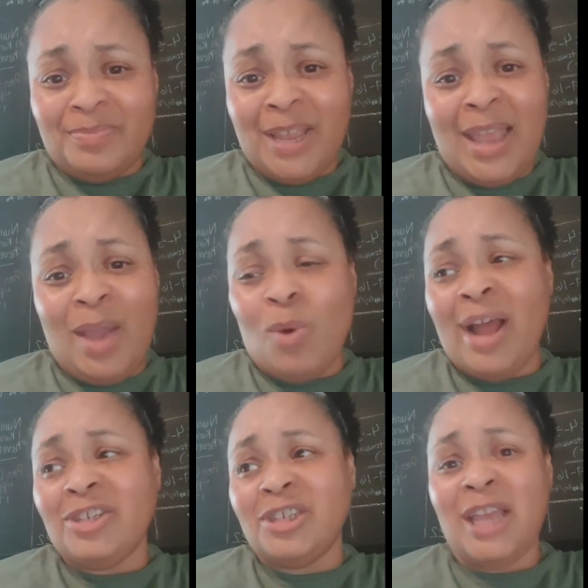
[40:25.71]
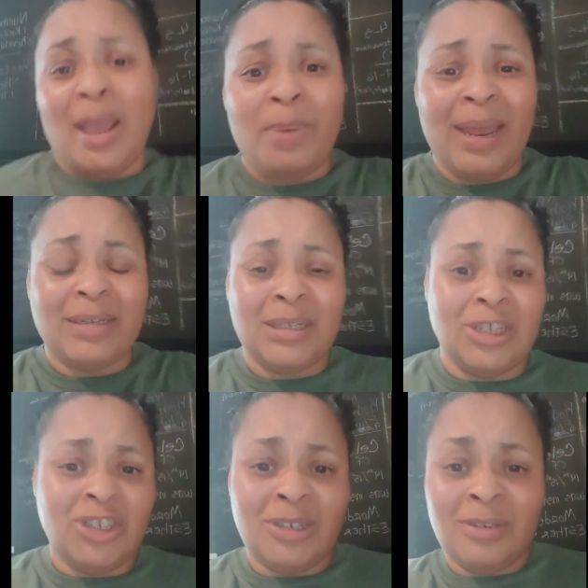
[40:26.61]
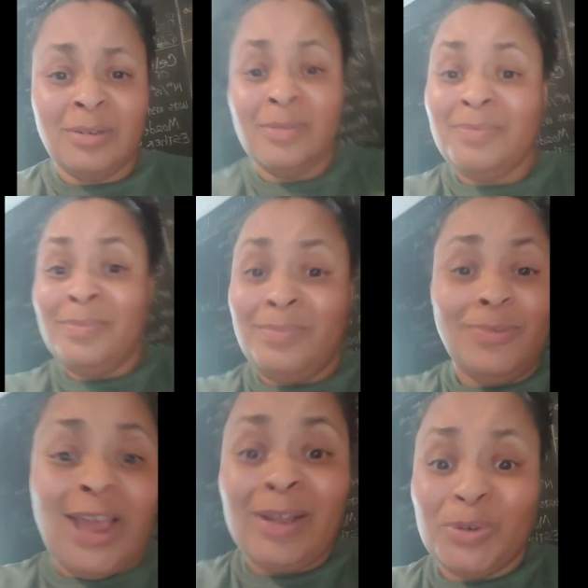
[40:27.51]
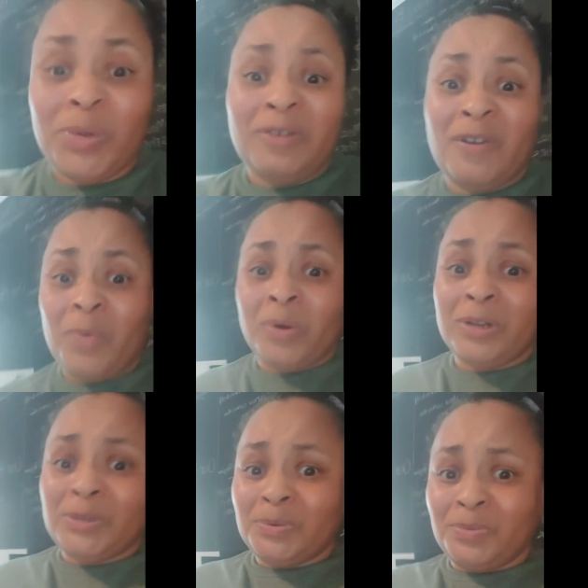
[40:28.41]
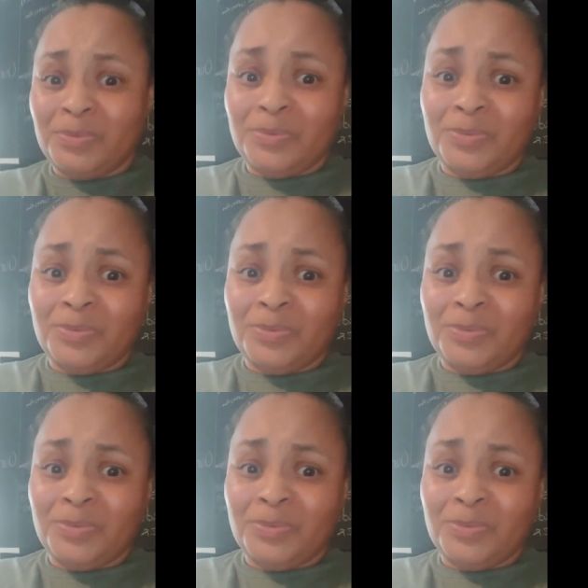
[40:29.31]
He ain't watching. He ain't paying attention. So I can do whatever I want to do.